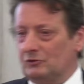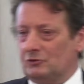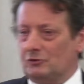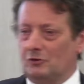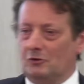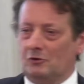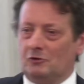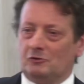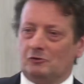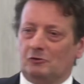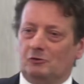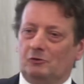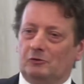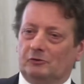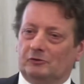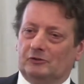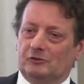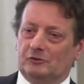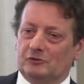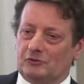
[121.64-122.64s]
church
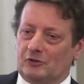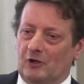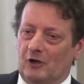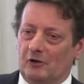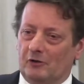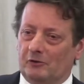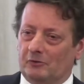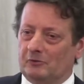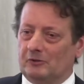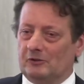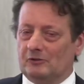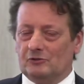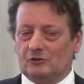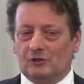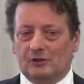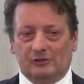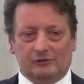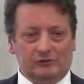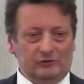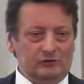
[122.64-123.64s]
looked as though, and
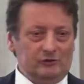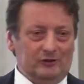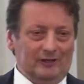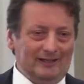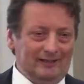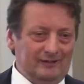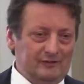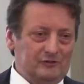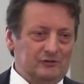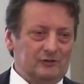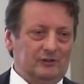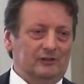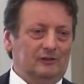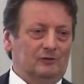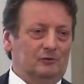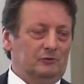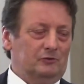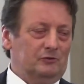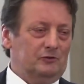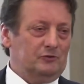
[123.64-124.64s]
Jesus' legacy
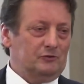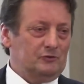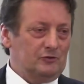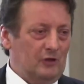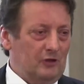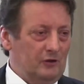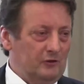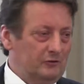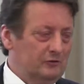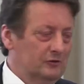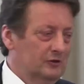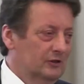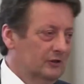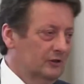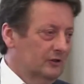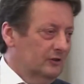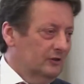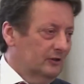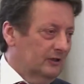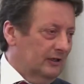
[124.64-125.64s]
looked as though
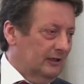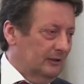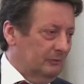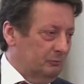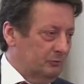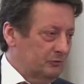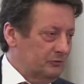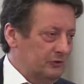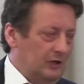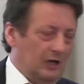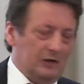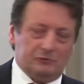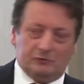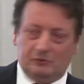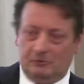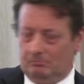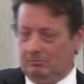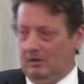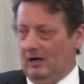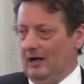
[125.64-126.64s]
it was going
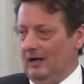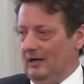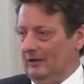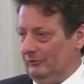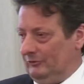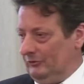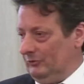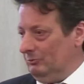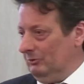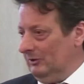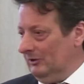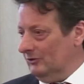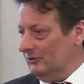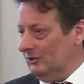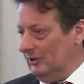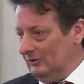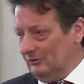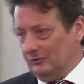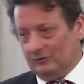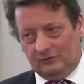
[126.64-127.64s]
to pass when
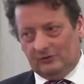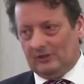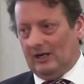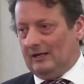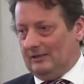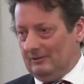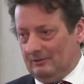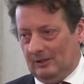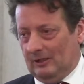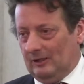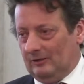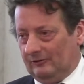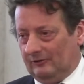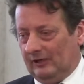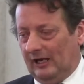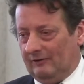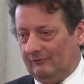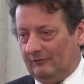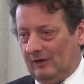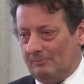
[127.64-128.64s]
Jesus
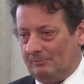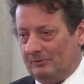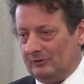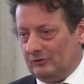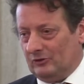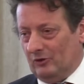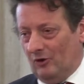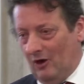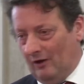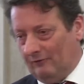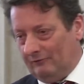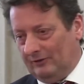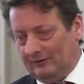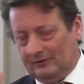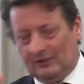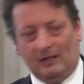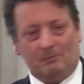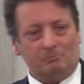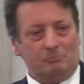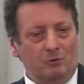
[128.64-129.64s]
gave up his life at
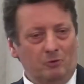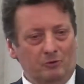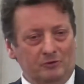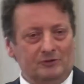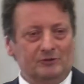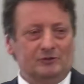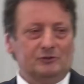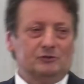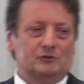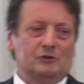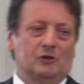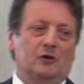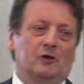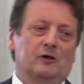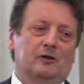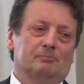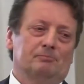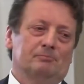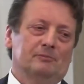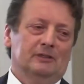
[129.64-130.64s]
that point in
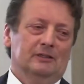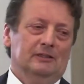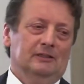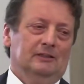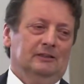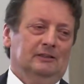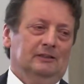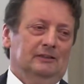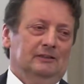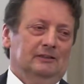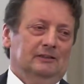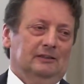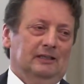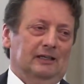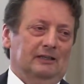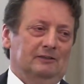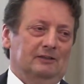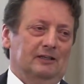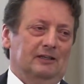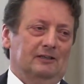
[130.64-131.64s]
time.
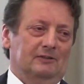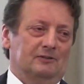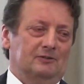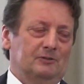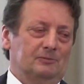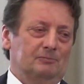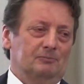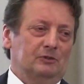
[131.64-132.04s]
And yet,